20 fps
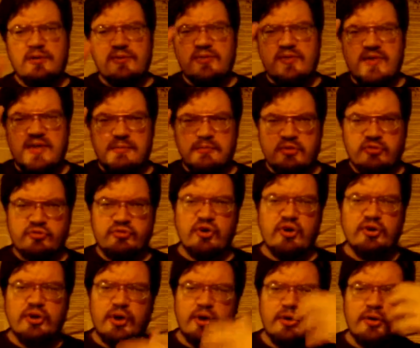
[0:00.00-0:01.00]
the
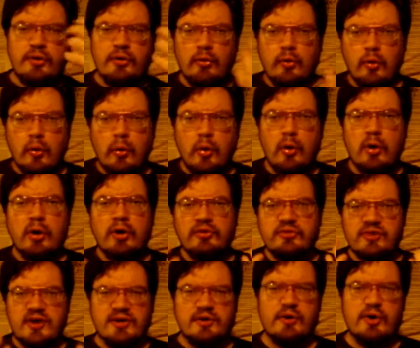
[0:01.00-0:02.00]
Madonna-whore
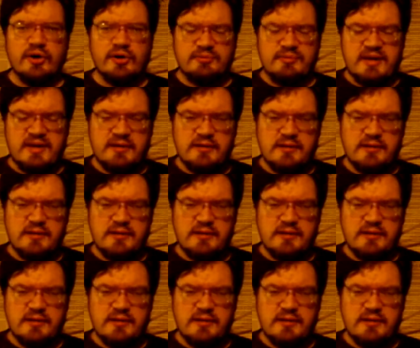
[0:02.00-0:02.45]
dichotomy.